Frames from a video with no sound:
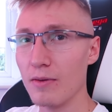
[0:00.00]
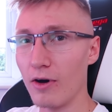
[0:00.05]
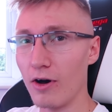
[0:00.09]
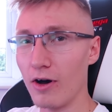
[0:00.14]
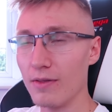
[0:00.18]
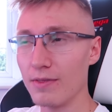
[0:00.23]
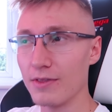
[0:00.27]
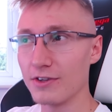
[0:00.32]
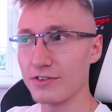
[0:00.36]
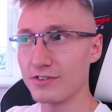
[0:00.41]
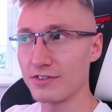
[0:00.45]

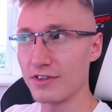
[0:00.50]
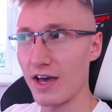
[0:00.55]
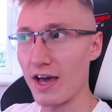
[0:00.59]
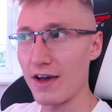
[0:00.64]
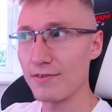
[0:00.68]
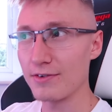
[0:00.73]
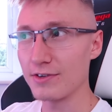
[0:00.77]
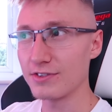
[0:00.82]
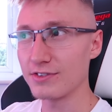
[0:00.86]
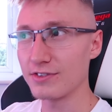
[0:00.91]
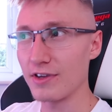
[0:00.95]
on the
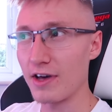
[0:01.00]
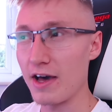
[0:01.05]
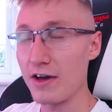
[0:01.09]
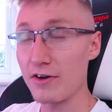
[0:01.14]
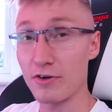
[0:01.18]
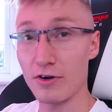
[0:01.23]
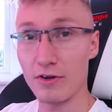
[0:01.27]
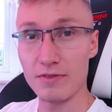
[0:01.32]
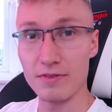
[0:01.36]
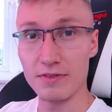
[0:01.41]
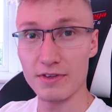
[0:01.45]
server
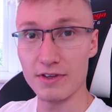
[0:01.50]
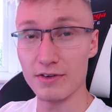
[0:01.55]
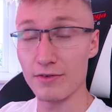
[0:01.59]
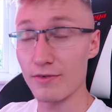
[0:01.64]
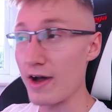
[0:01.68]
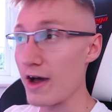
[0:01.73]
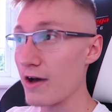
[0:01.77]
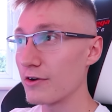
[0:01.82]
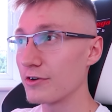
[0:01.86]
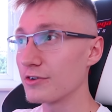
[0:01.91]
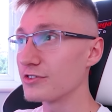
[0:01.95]
side or on
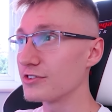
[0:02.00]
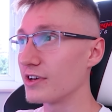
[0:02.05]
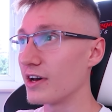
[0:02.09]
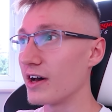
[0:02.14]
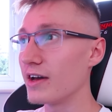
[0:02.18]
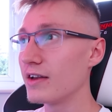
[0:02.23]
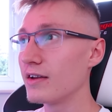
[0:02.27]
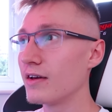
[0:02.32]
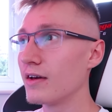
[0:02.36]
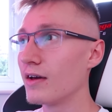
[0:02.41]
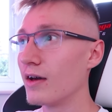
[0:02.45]
the router
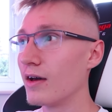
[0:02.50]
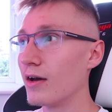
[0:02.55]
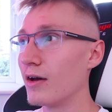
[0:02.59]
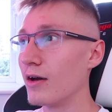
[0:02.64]
side,